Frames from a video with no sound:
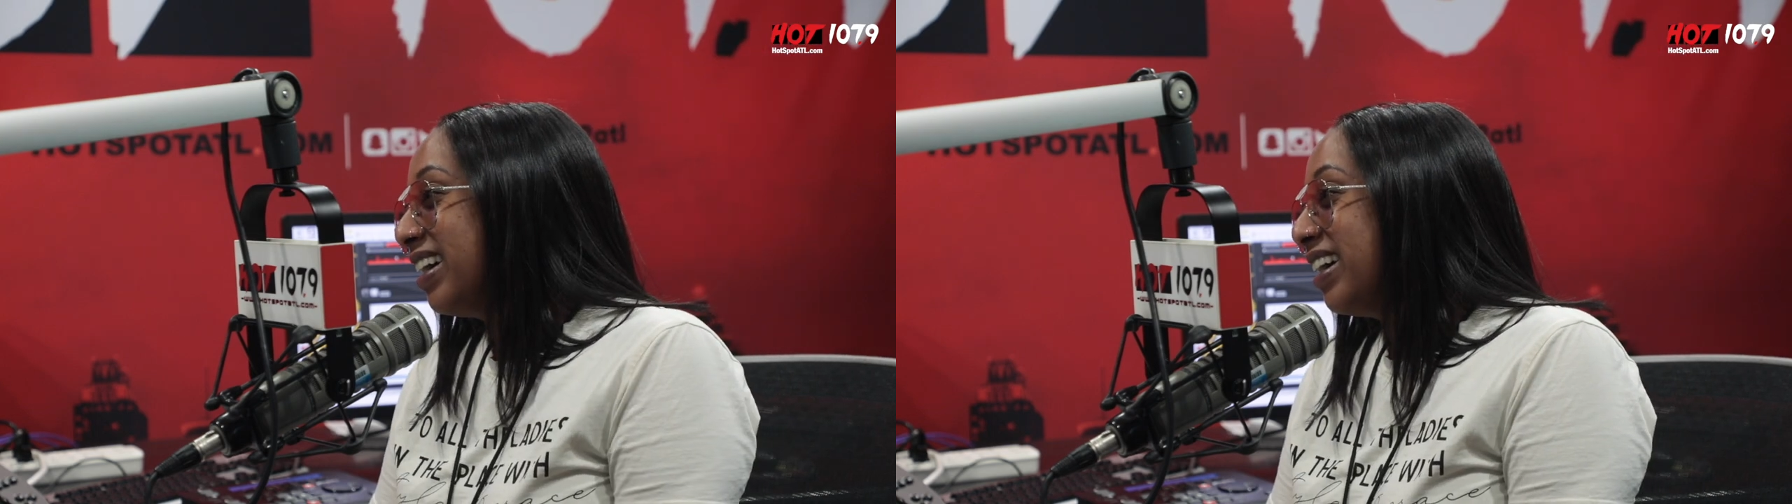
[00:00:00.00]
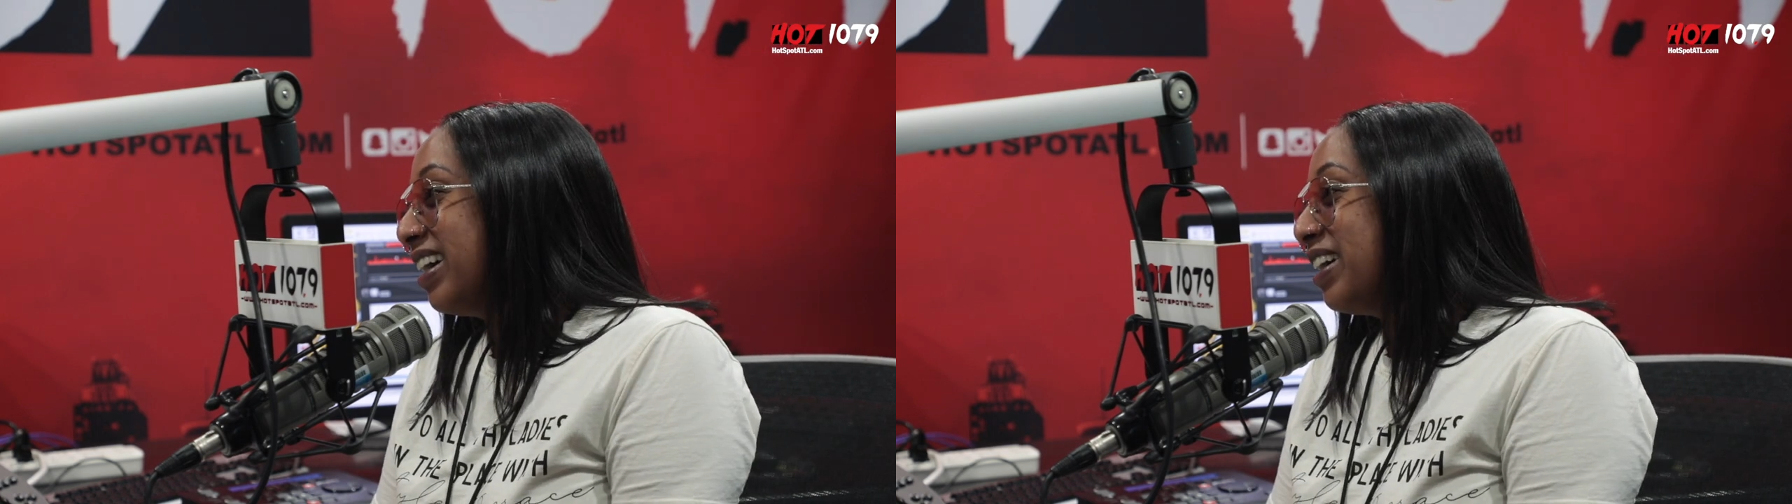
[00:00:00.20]

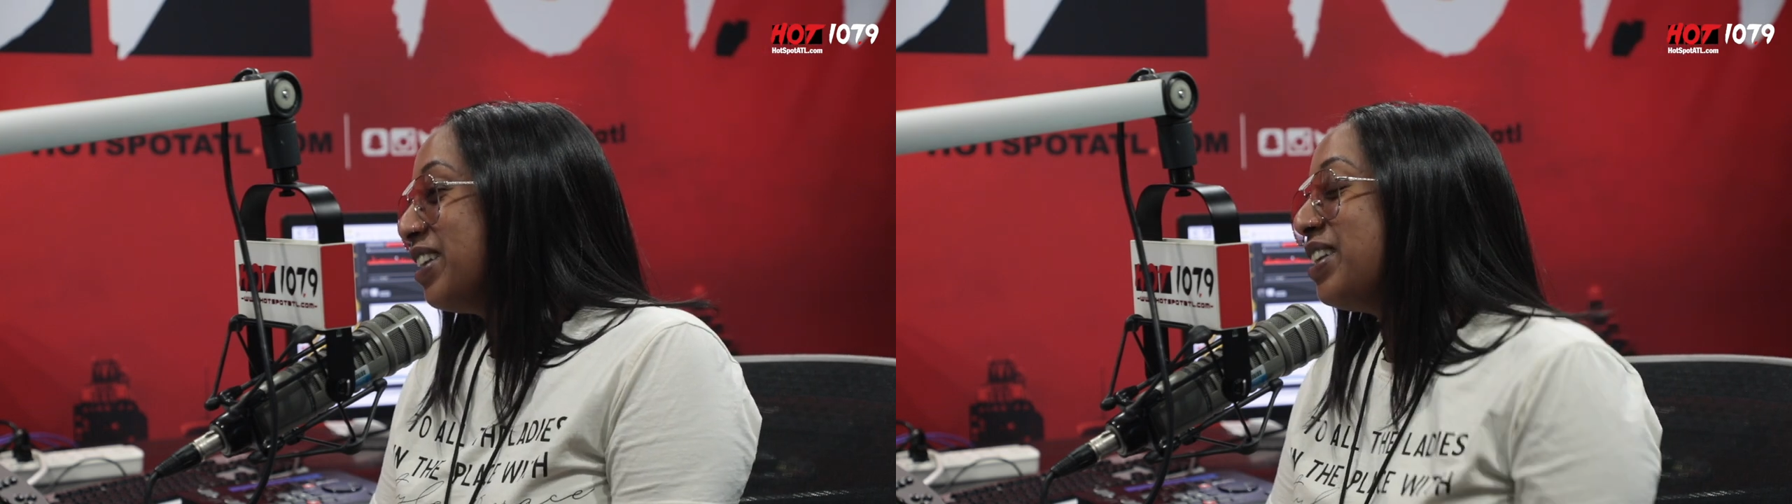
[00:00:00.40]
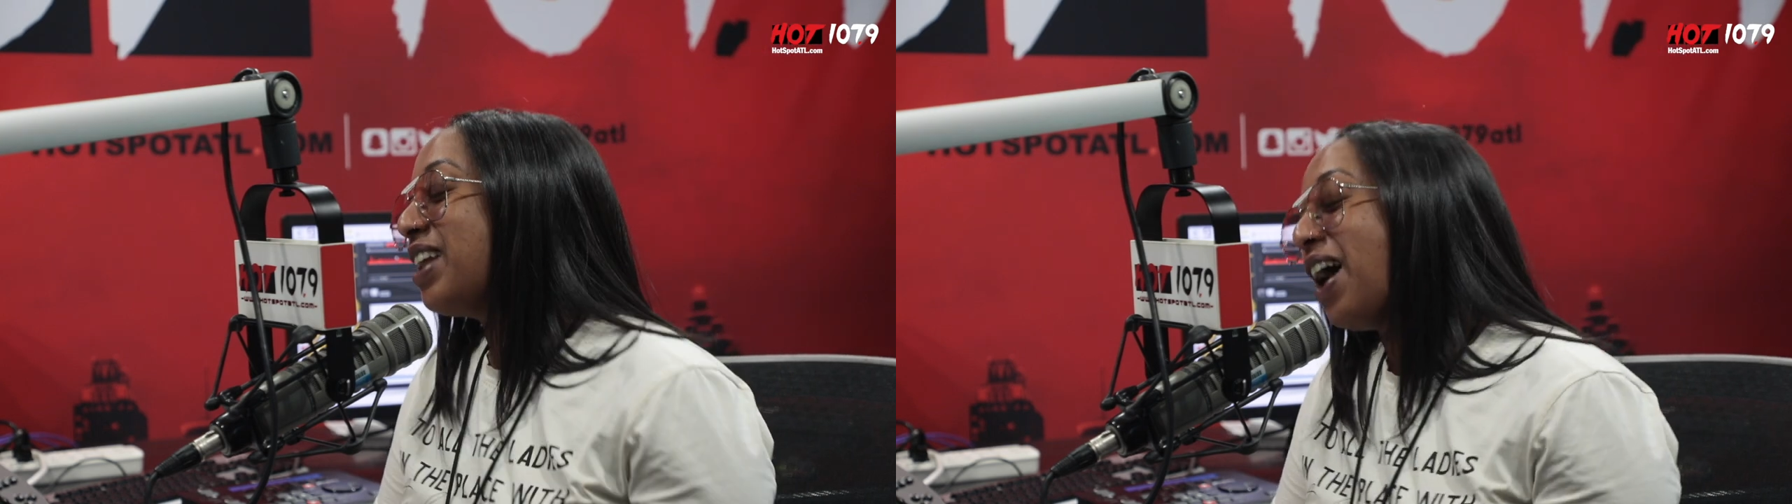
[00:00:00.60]
meal
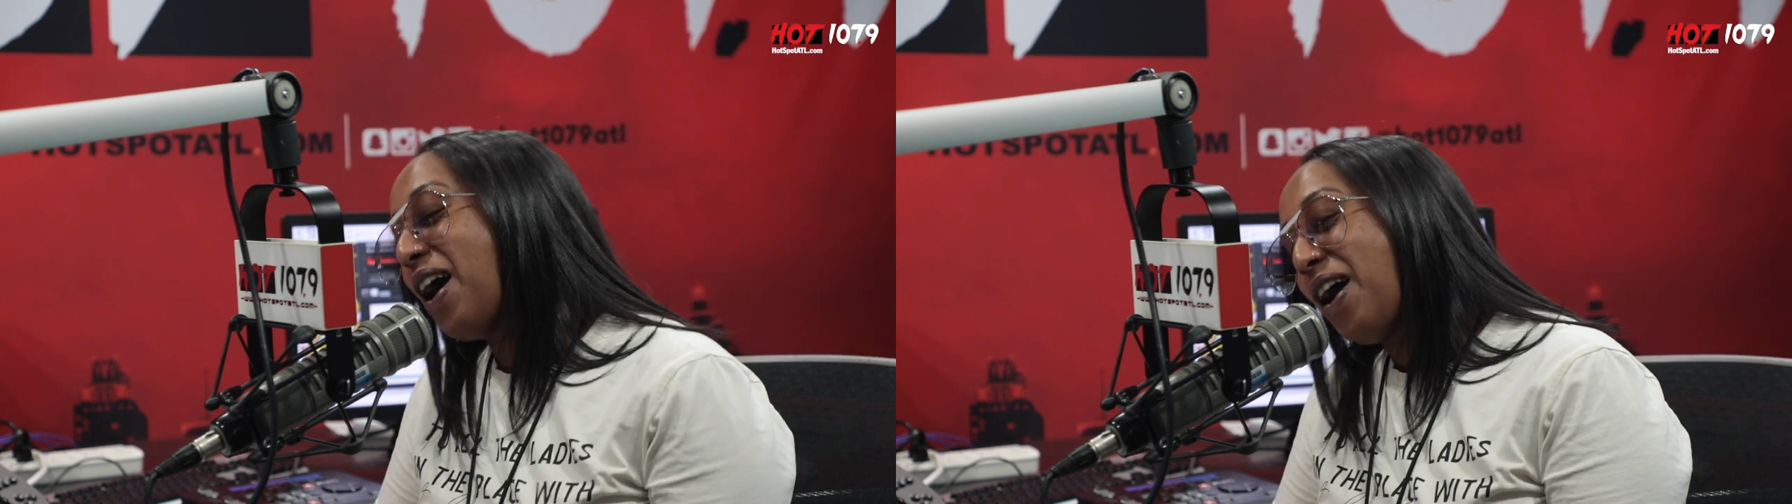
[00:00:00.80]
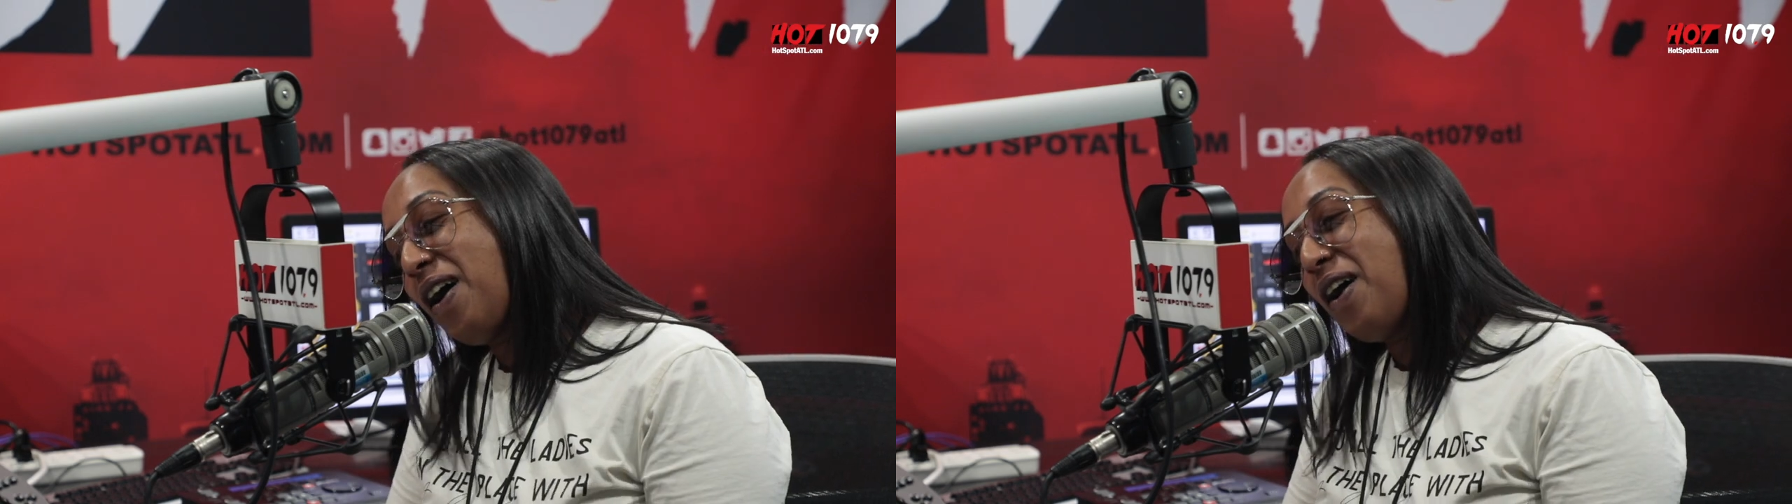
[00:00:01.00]
with slutty
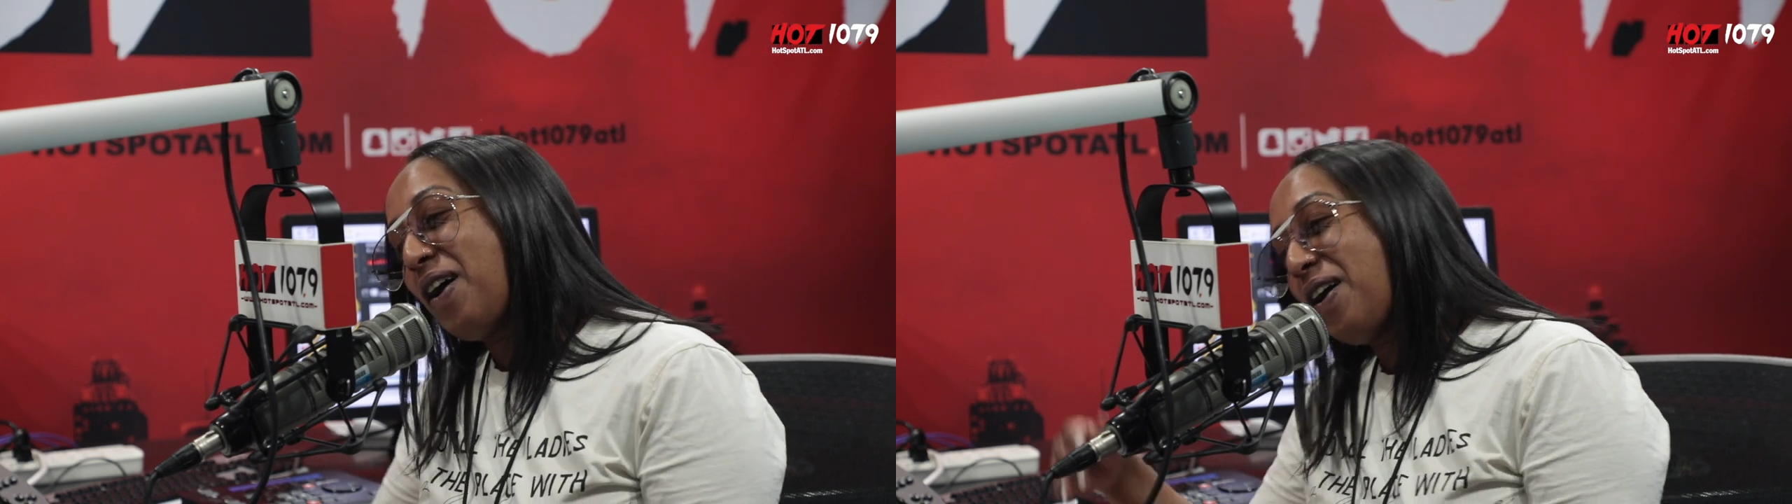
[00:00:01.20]
no. sauce.